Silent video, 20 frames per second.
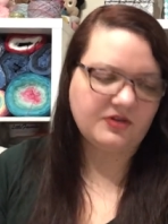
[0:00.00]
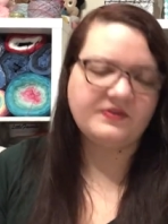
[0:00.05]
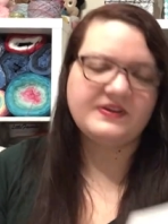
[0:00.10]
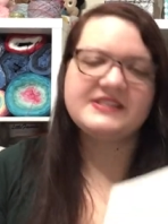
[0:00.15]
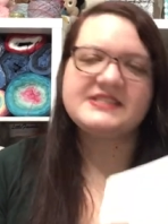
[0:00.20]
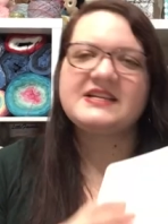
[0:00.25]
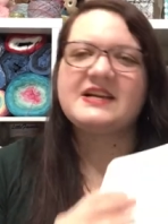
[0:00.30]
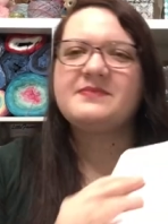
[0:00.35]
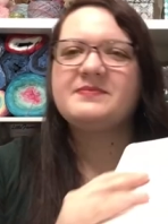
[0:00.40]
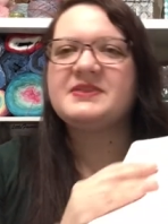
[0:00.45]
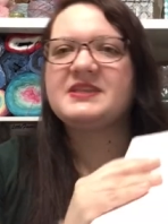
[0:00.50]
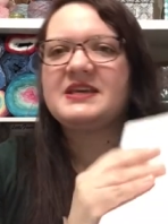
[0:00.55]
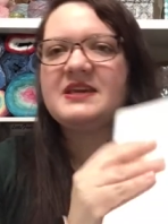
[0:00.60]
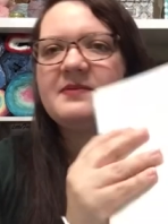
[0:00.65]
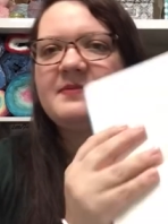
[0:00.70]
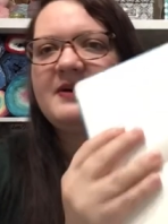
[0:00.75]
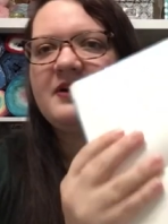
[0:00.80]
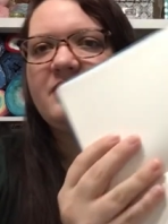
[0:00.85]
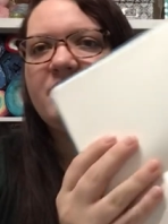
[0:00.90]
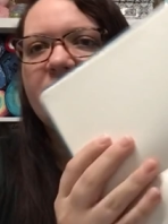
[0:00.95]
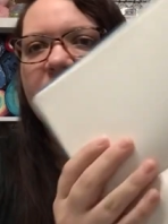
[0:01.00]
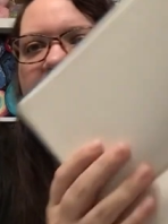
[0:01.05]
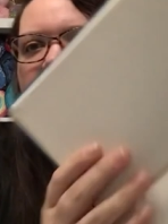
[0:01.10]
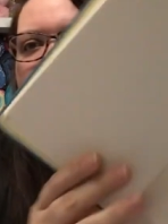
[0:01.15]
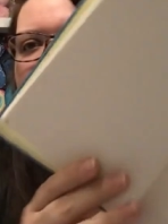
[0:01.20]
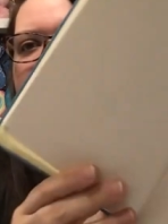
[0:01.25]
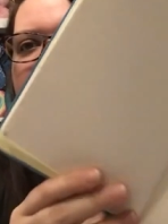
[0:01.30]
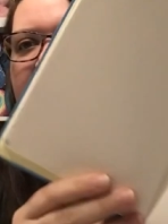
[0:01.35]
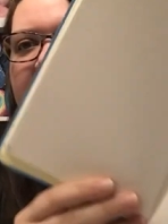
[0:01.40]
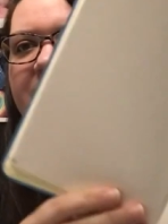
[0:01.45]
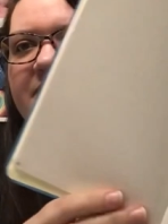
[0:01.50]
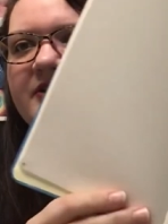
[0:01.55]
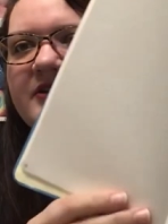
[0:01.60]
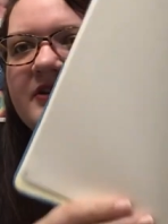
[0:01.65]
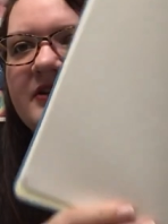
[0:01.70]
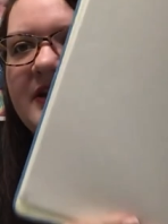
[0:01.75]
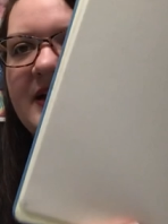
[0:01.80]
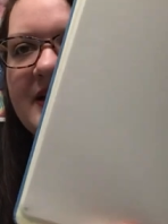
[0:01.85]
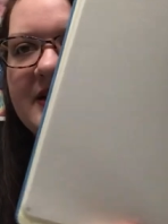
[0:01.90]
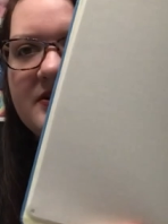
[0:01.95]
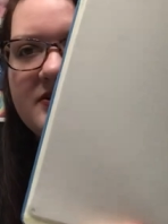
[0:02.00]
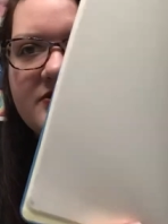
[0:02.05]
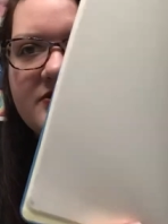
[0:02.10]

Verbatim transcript: reason I'm thinking about ordering another like